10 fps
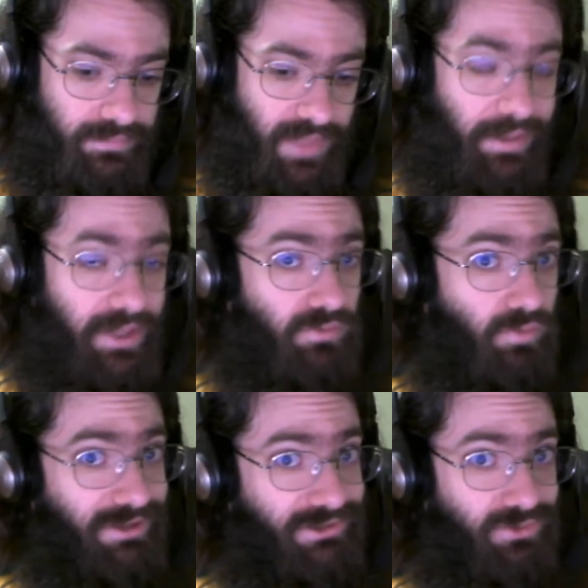mean,
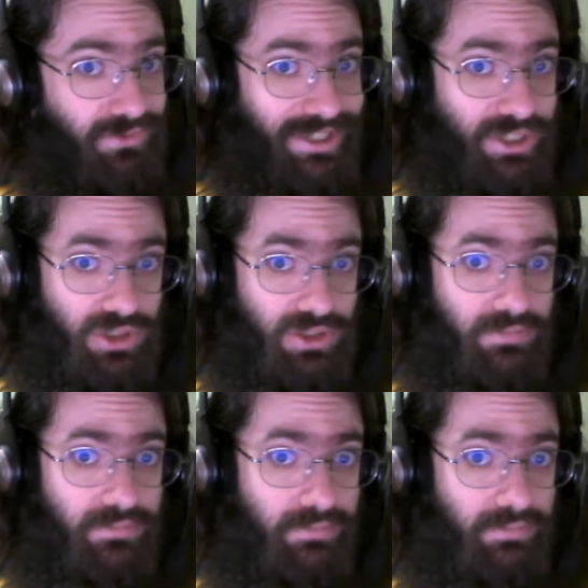once you finish
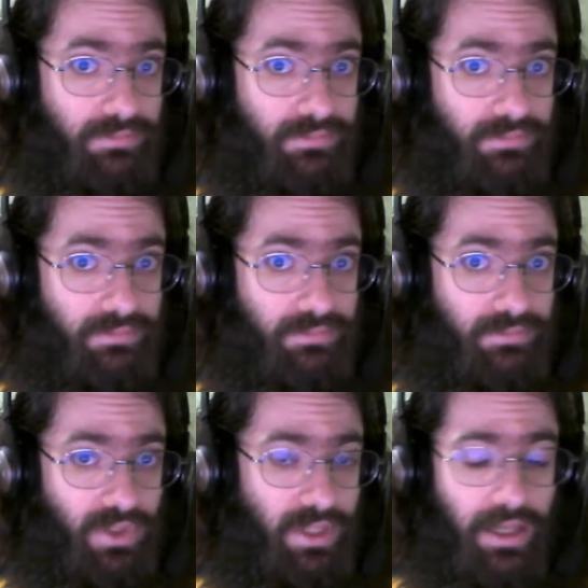
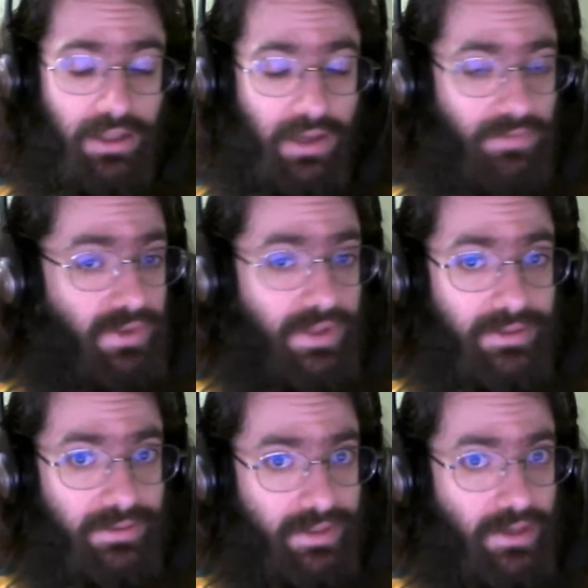getting
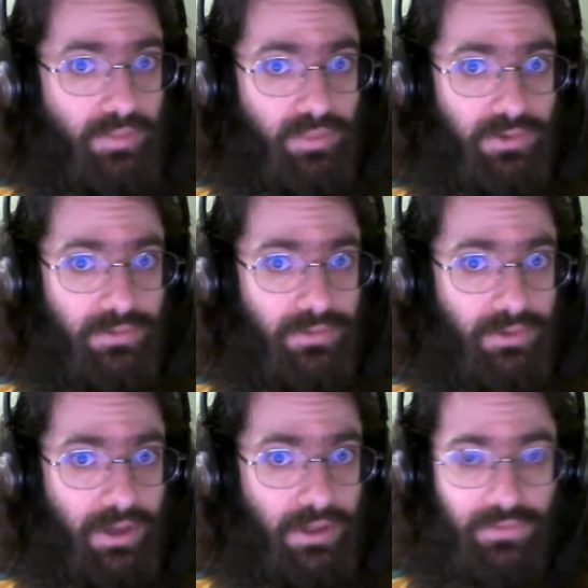everything set up,
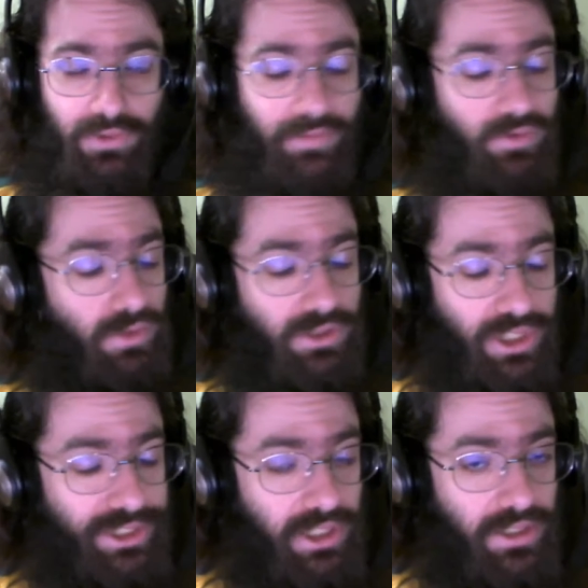and if you never want to
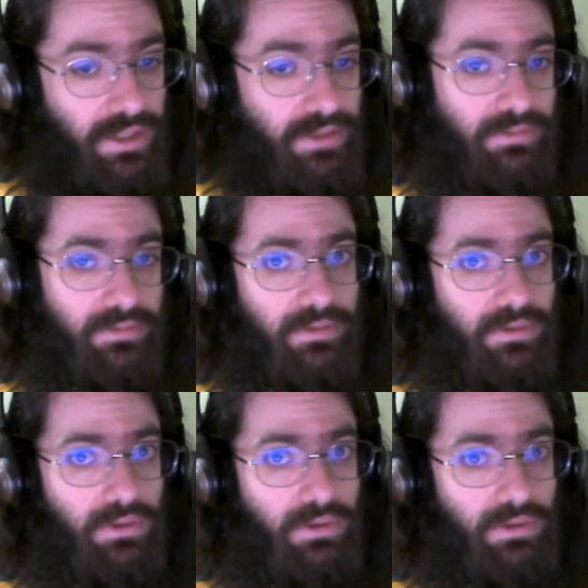change anything,
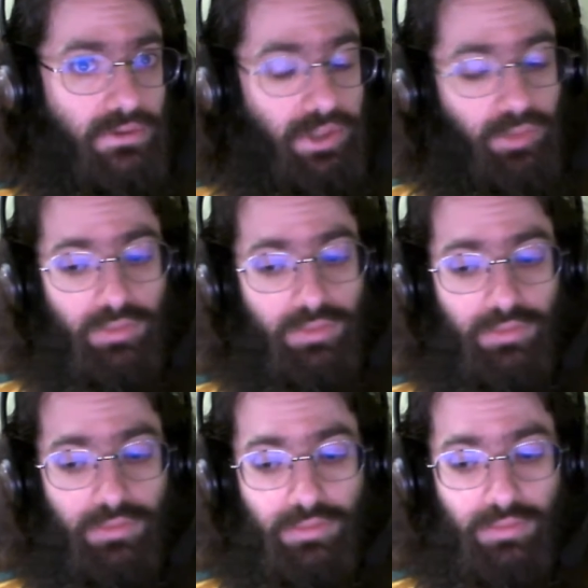then
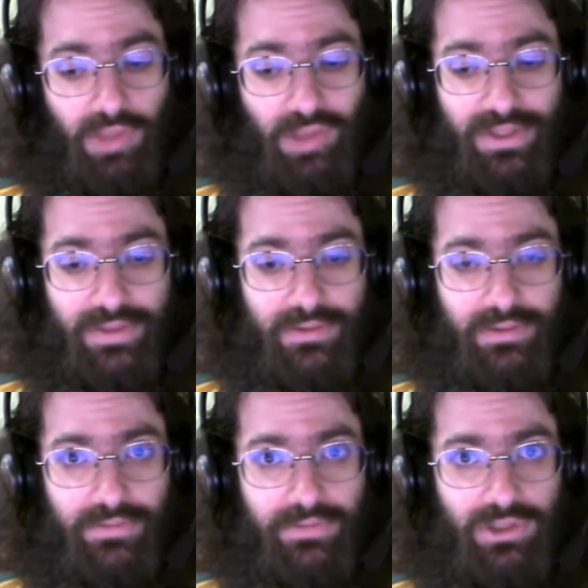maybe it's
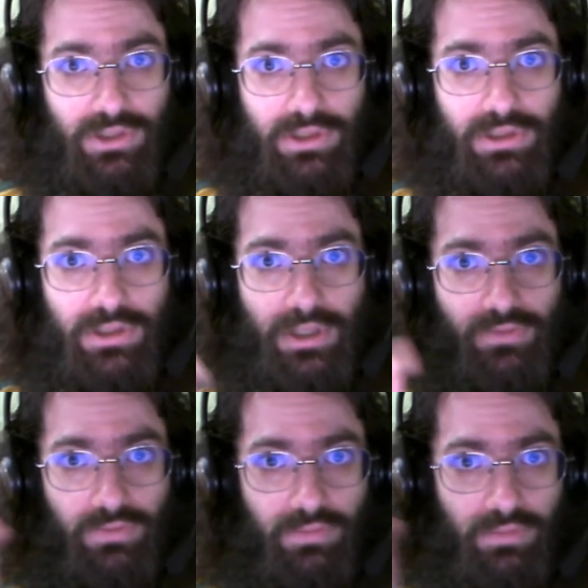sufficient to just
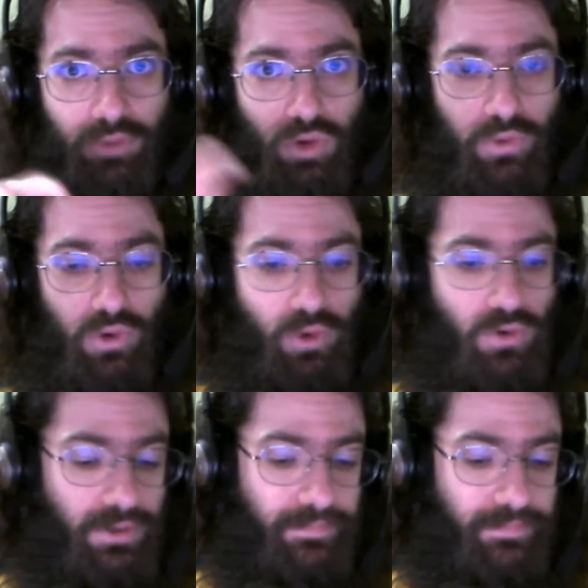have poke.